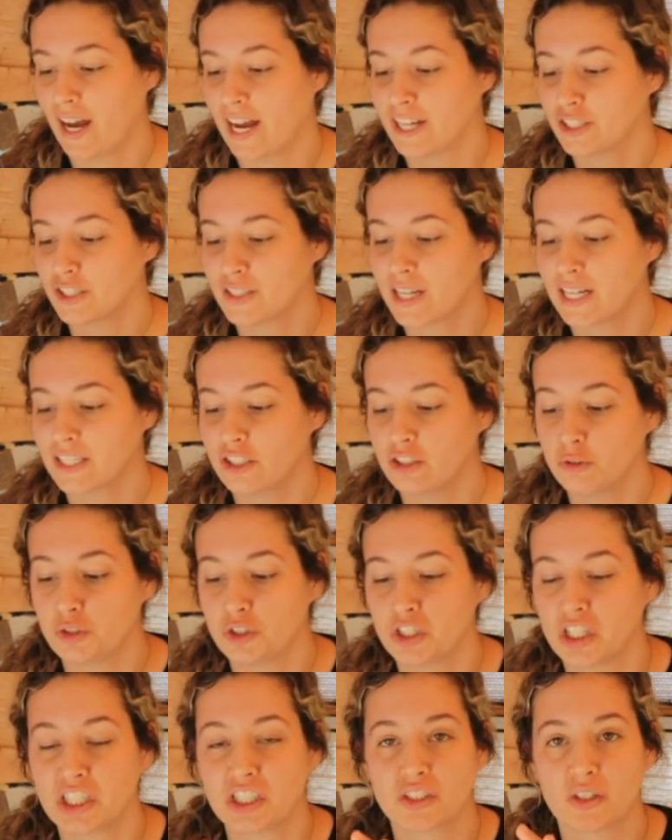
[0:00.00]
I just had to
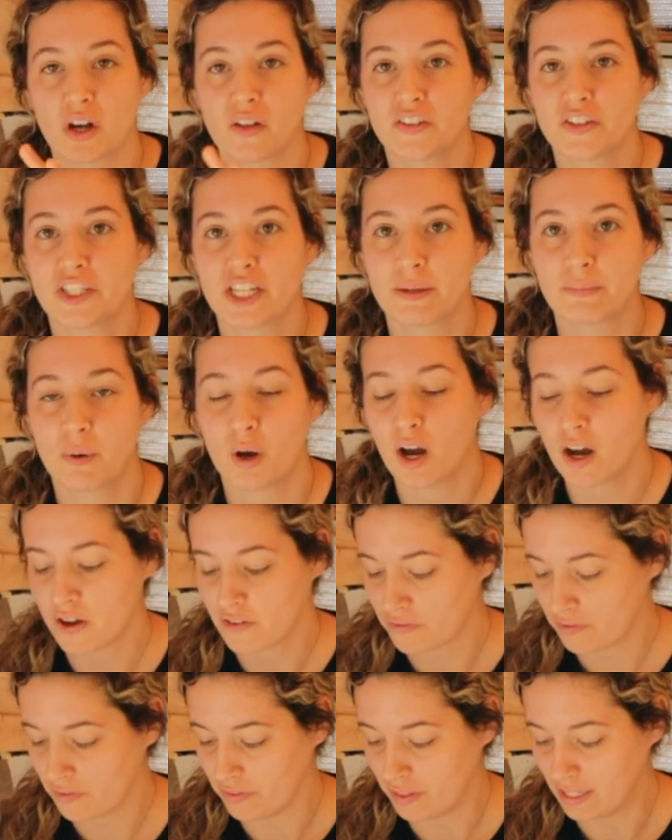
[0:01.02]
jigsaw the tip
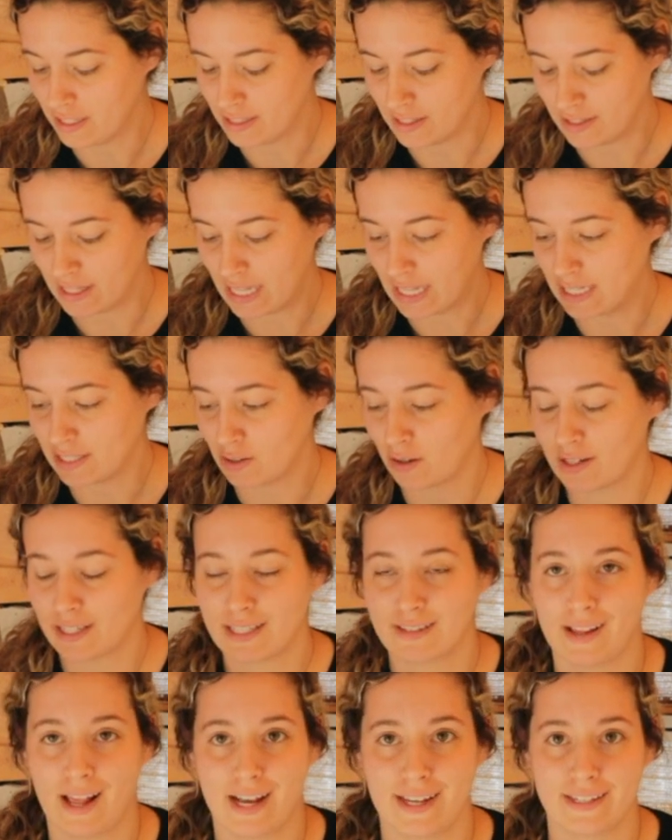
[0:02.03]
off. This thing is on
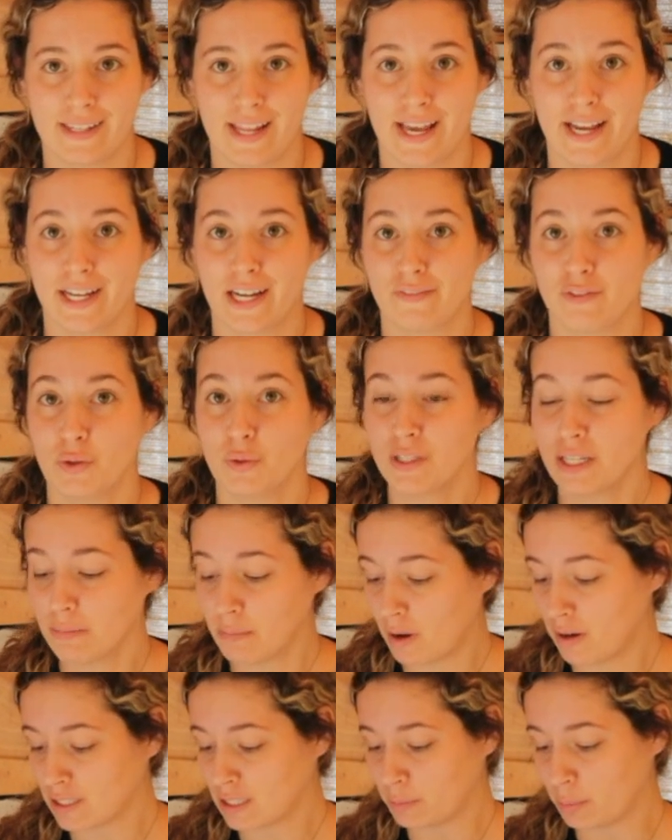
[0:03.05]
its last leg. I've used it
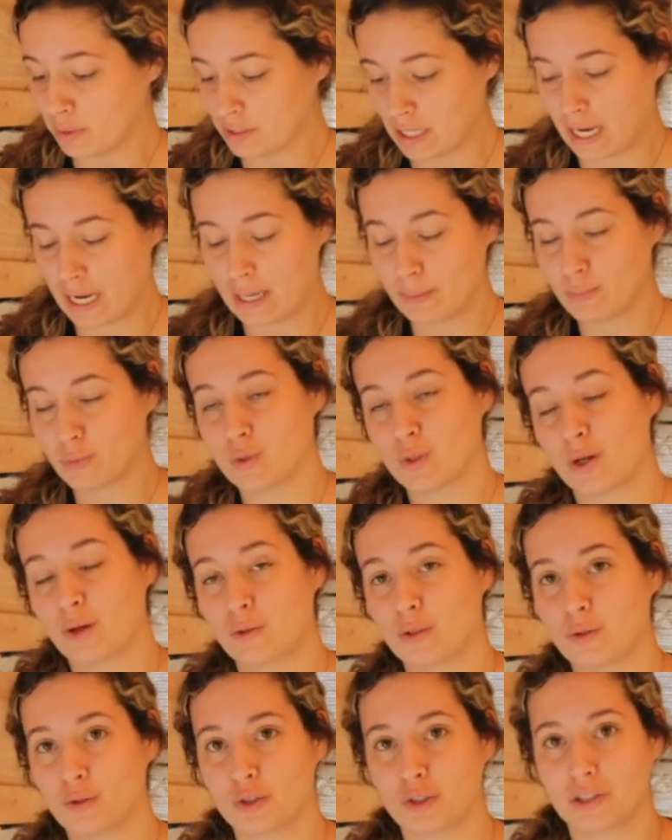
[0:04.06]
multiple times,
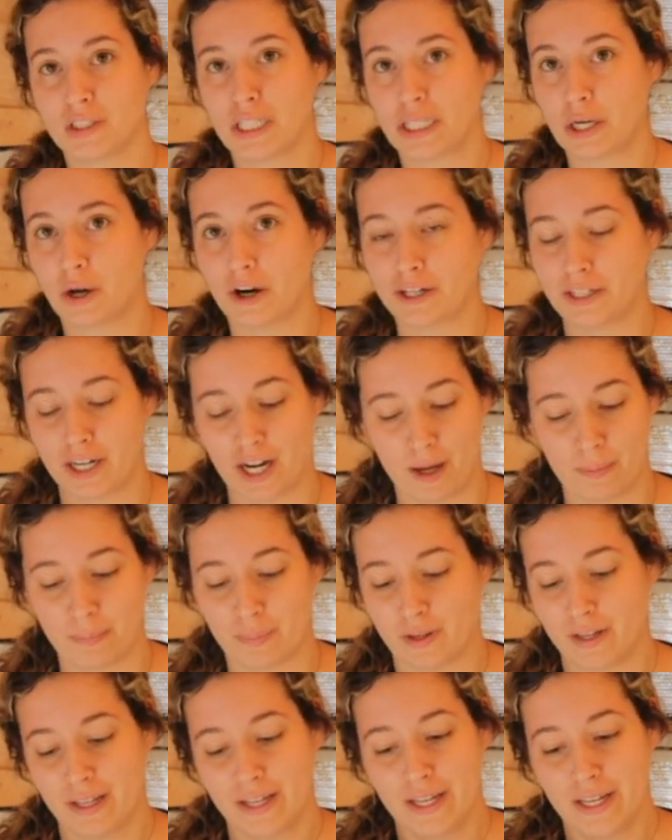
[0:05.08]
so usually they harden
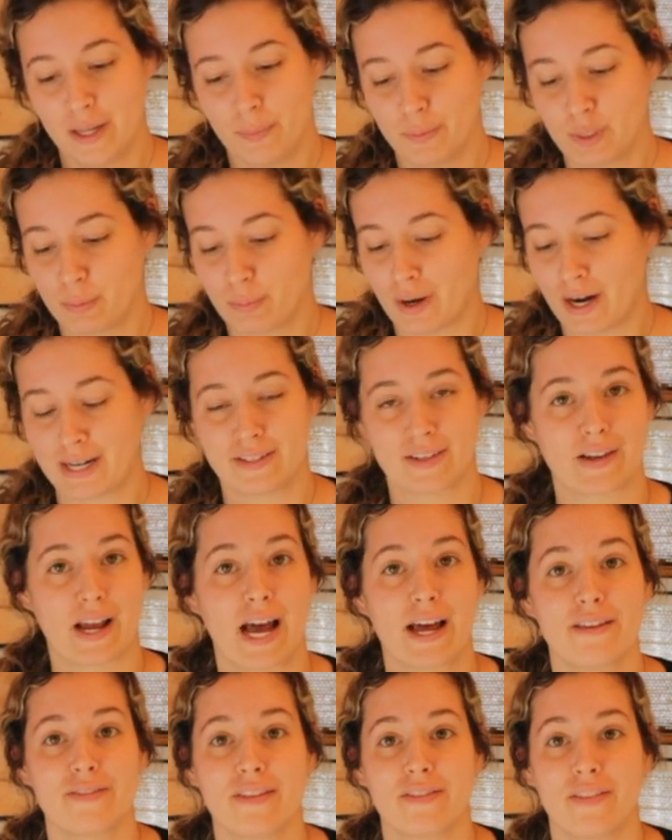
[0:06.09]
up. I'm surprised I
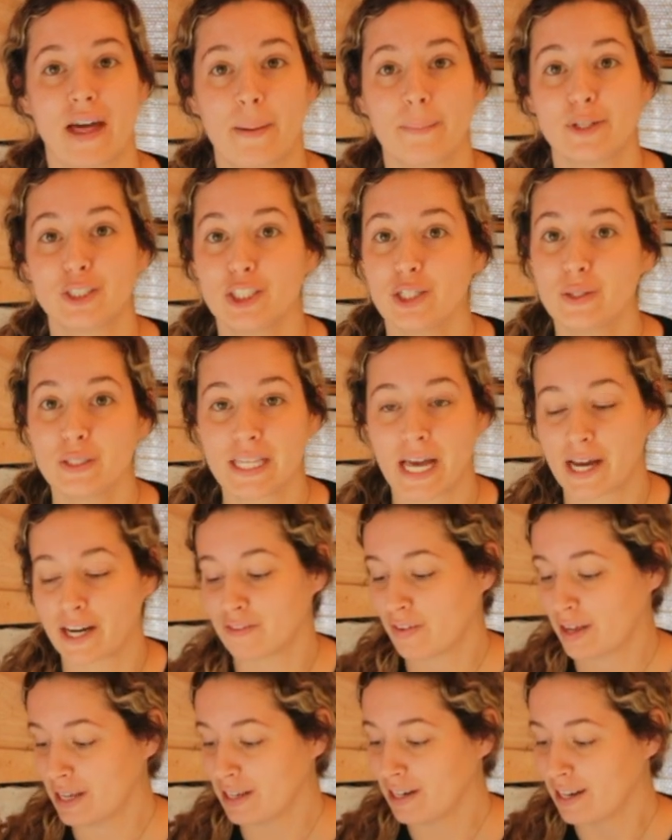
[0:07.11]
got that much use out
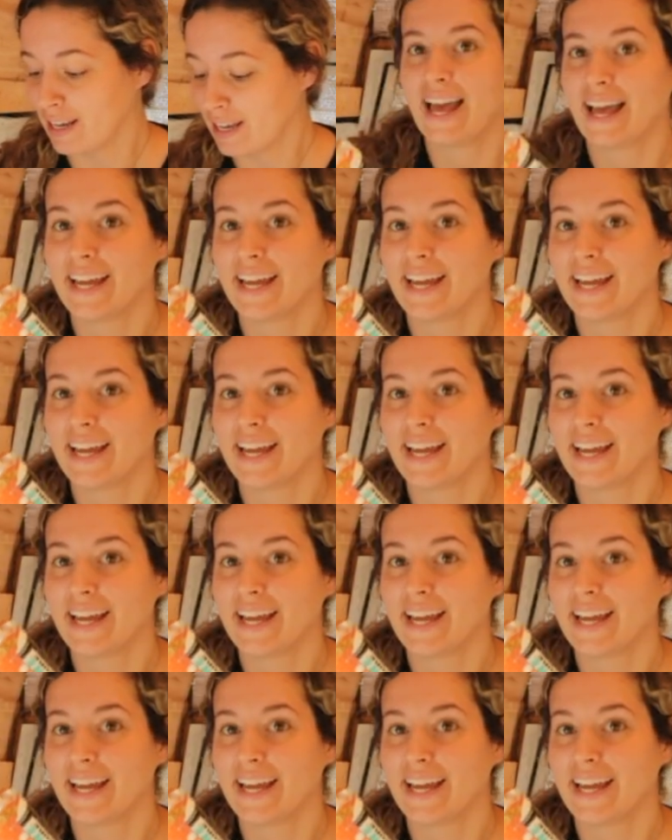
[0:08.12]
of it.